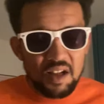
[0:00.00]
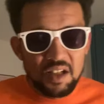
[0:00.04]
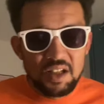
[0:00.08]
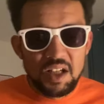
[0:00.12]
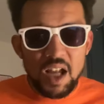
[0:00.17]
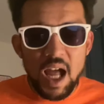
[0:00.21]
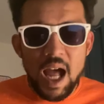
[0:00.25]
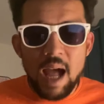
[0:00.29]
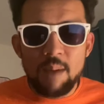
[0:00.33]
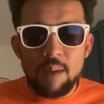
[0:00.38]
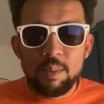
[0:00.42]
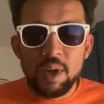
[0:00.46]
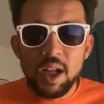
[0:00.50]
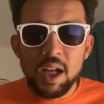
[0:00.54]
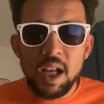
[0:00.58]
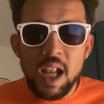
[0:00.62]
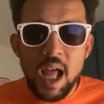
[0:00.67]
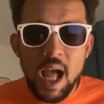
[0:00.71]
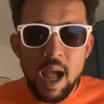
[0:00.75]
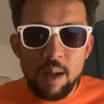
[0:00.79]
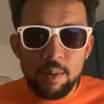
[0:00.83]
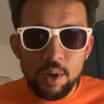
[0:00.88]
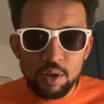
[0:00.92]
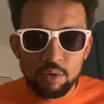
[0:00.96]
Llama,
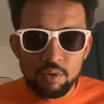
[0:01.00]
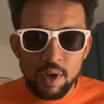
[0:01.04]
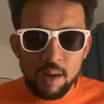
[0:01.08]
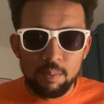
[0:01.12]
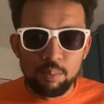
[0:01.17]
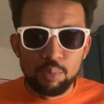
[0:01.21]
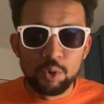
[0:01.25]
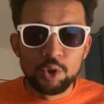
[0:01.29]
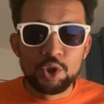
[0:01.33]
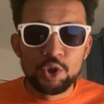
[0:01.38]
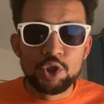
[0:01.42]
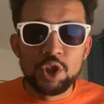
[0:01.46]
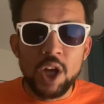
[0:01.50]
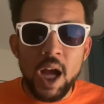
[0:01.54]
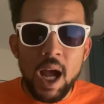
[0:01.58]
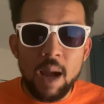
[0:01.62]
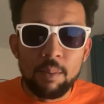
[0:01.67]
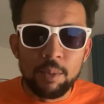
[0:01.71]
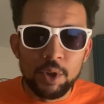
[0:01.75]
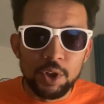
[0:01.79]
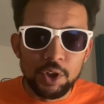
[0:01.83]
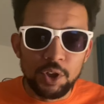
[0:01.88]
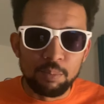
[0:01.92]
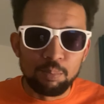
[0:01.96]
llama, red
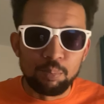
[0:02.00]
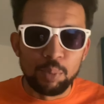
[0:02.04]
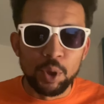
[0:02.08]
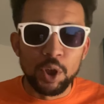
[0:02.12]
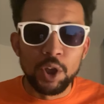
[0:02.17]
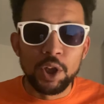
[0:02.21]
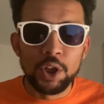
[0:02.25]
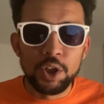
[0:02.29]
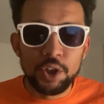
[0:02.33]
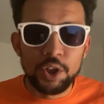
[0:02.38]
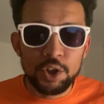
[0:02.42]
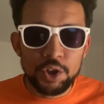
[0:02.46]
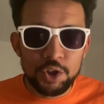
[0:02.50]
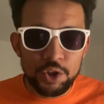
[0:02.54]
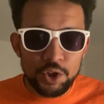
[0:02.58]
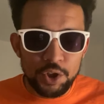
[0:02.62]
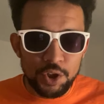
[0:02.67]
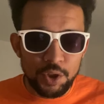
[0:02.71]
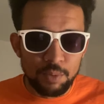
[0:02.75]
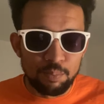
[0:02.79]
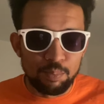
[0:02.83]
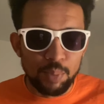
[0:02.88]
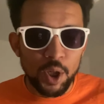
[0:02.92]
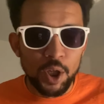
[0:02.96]
pyjama, you bitch,
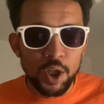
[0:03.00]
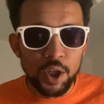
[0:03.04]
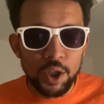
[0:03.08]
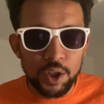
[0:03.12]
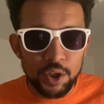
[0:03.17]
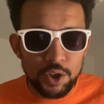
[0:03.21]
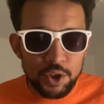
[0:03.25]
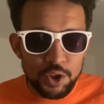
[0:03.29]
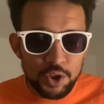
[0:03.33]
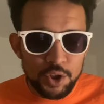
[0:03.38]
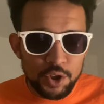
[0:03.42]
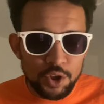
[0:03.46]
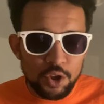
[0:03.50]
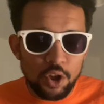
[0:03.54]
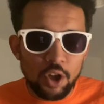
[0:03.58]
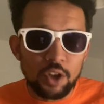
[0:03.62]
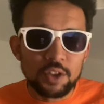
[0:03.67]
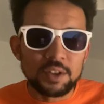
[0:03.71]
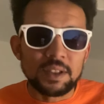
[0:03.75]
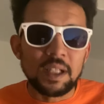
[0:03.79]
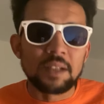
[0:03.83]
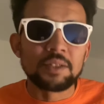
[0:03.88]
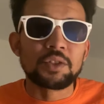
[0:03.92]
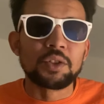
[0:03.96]
you bitch.
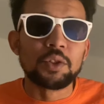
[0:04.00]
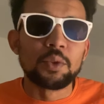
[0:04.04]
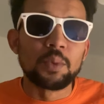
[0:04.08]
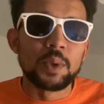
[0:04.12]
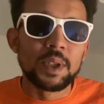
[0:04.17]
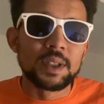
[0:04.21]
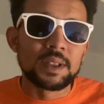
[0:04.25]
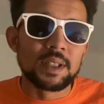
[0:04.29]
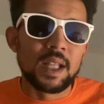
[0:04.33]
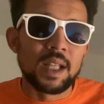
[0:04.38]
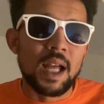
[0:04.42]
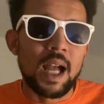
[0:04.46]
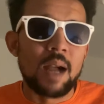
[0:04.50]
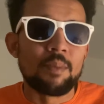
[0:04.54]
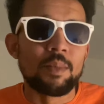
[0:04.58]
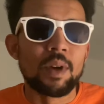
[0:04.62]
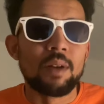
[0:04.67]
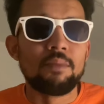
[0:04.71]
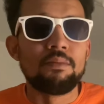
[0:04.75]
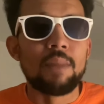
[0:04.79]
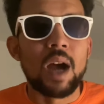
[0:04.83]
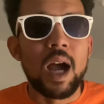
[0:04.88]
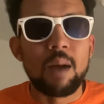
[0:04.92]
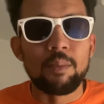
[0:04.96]
Calls down to his llama,
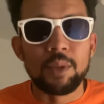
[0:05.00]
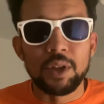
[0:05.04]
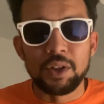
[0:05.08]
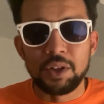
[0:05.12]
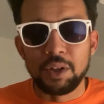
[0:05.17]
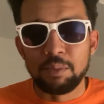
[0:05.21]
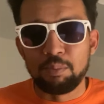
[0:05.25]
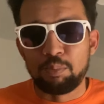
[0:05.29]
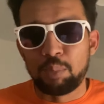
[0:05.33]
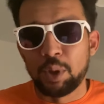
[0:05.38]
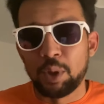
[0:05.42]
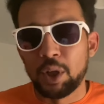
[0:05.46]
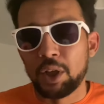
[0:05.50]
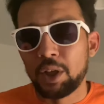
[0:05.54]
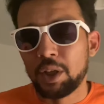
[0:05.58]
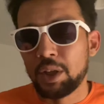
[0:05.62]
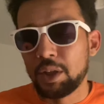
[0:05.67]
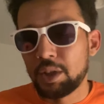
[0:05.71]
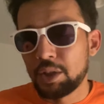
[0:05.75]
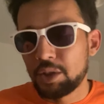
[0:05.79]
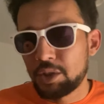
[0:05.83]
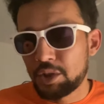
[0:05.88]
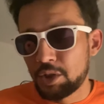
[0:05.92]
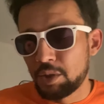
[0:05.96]
mama, you
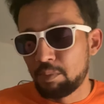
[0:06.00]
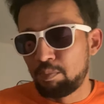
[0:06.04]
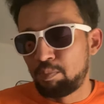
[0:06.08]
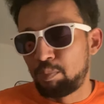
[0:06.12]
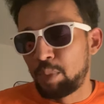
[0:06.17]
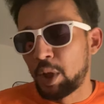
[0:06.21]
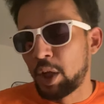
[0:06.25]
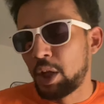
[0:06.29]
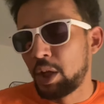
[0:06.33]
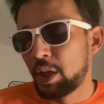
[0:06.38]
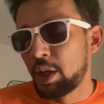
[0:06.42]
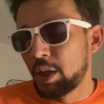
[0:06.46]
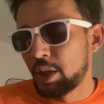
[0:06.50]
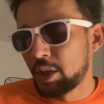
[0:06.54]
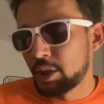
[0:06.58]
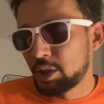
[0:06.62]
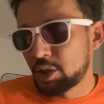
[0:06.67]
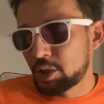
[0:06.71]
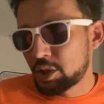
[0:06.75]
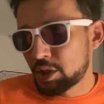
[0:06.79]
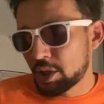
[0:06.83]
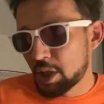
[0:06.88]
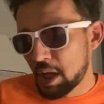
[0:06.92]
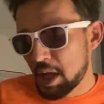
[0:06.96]
bitch, you bitch.
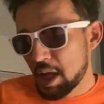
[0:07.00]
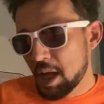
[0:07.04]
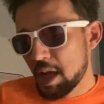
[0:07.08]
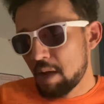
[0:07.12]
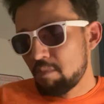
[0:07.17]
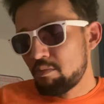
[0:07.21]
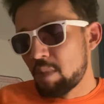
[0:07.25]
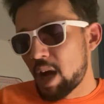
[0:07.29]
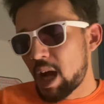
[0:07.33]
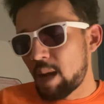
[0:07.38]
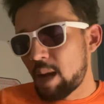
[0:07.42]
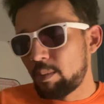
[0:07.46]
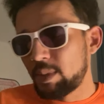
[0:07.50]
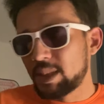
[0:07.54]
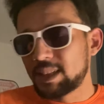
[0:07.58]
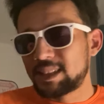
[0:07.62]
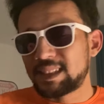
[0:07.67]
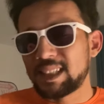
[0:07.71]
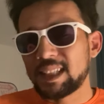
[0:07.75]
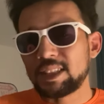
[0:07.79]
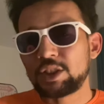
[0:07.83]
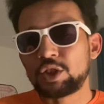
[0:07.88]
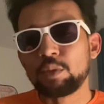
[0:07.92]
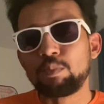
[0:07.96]
Mama
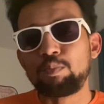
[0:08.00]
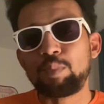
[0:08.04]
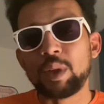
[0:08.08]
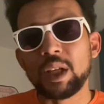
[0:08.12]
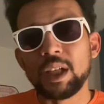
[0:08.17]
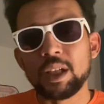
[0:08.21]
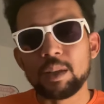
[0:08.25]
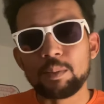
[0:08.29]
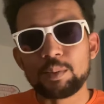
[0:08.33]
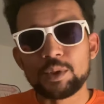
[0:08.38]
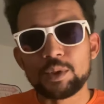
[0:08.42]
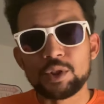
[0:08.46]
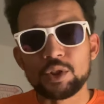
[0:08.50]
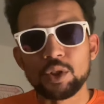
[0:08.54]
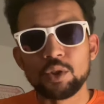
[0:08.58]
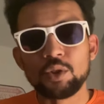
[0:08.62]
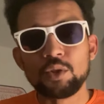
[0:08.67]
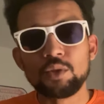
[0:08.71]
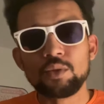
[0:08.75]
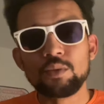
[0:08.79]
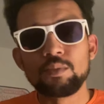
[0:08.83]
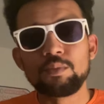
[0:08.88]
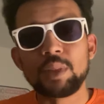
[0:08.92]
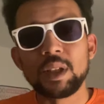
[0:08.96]
says she'll be up
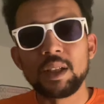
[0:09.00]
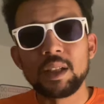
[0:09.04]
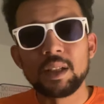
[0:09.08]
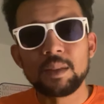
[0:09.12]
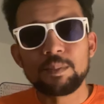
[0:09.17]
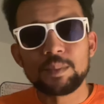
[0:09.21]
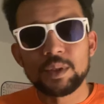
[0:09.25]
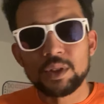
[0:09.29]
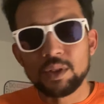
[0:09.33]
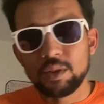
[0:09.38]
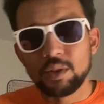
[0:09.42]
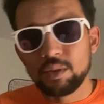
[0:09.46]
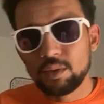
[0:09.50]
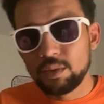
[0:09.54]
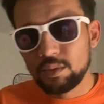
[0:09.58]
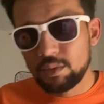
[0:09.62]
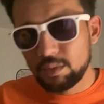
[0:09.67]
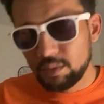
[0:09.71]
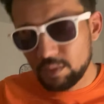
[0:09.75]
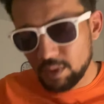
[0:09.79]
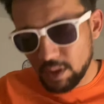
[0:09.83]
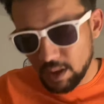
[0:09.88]
soon, be up soon.